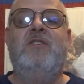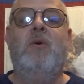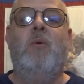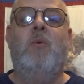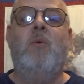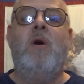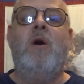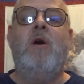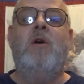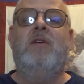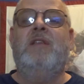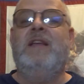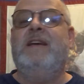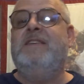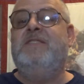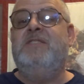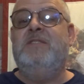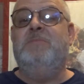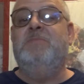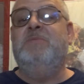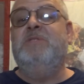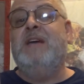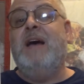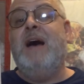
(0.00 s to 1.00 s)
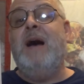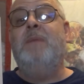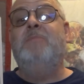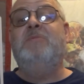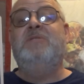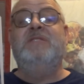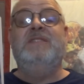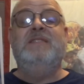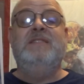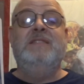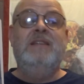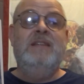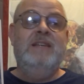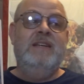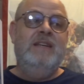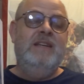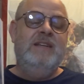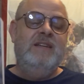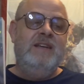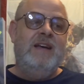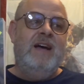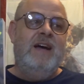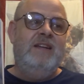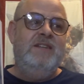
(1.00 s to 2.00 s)
noir, like Jim Thompson
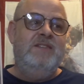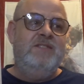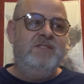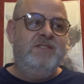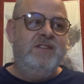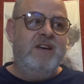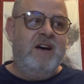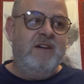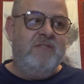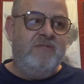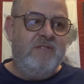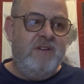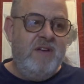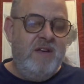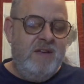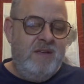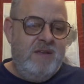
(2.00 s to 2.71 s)
kind of stuff.